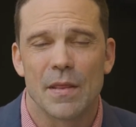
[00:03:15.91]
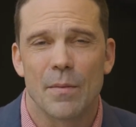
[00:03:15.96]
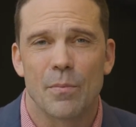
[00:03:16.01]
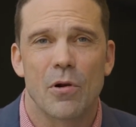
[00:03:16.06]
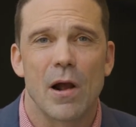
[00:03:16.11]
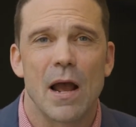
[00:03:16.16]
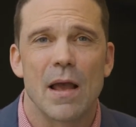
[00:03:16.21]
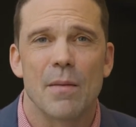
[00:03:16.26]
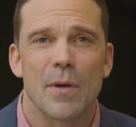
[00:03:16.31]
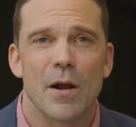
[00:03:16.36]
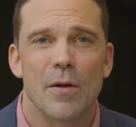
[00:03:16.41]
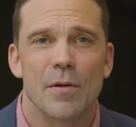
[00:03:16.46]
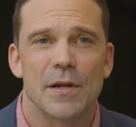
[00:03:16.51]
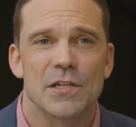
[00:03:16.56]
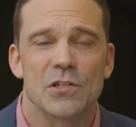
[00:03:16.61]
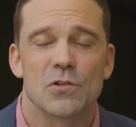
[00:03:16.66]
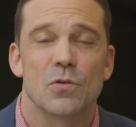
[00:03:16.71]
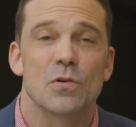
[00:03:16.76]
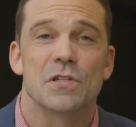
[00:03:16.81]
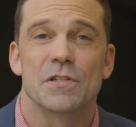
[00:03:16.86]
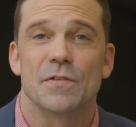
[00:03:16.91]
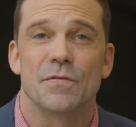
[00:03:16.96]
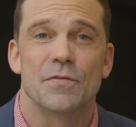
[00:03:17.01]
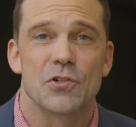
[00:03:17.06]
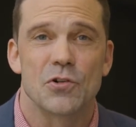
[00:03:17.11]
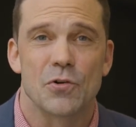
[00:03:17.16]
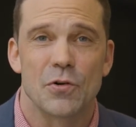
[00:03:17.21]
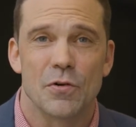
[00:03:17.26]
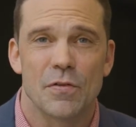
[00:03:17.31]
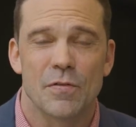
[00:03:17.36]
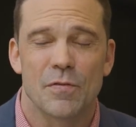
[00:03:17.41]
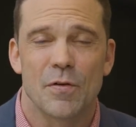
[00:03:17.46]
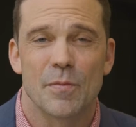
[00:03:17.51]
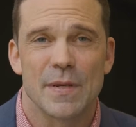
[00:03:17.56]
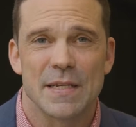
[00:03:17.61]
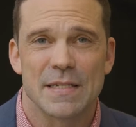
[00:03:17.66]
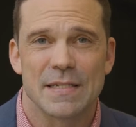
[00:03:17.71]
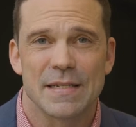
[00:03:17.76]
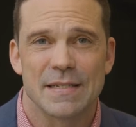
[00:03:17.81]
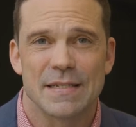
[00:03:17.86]
the primary source of truth for
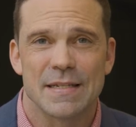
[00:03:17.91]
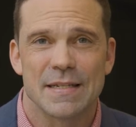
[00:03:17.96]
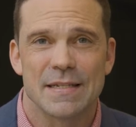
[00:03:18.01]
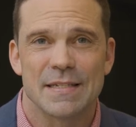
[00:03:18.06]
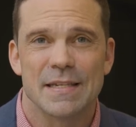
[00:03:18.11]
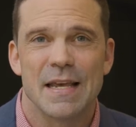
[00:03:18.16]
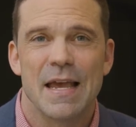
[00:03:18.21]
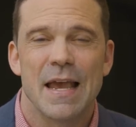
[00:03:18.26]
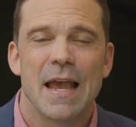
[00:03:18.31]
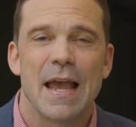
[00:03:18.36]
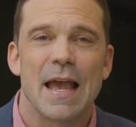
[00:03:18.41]
businesses.